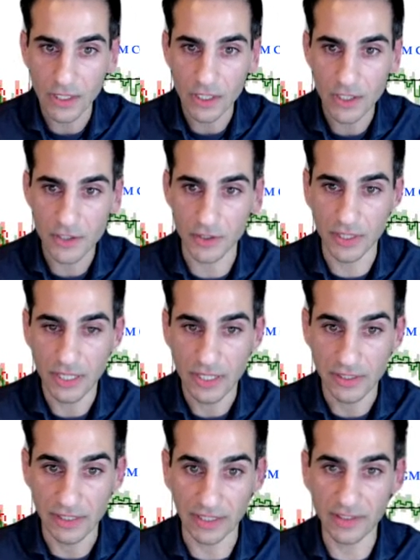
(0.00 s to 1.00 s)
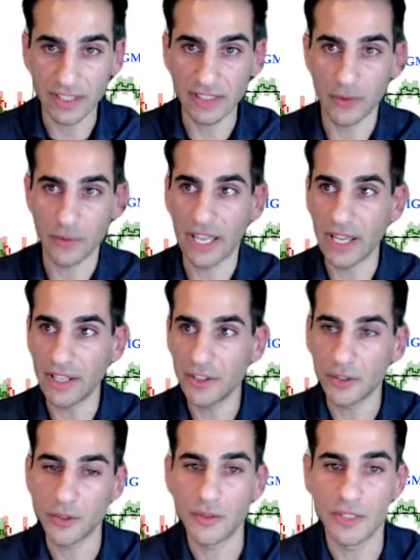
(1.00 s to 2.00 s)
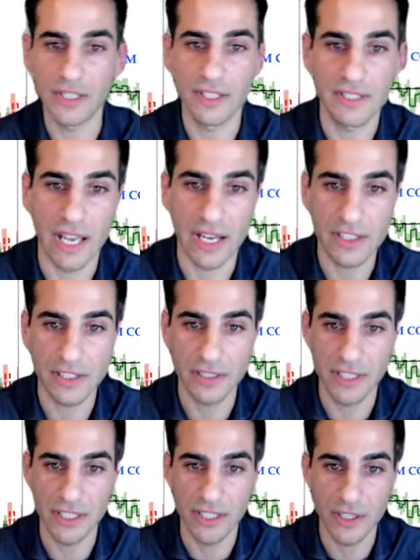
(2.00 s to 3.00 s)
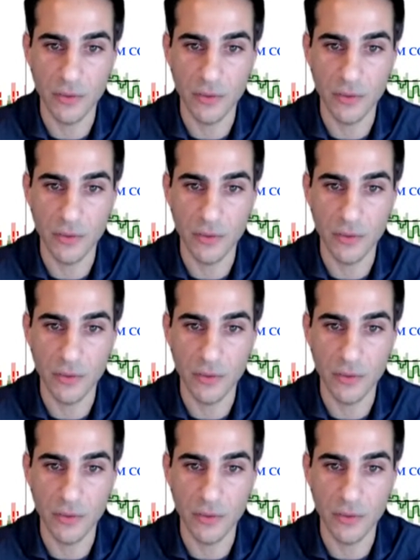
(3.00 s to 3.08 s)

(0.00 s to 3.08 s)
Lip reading: So the other thing that we can do is actually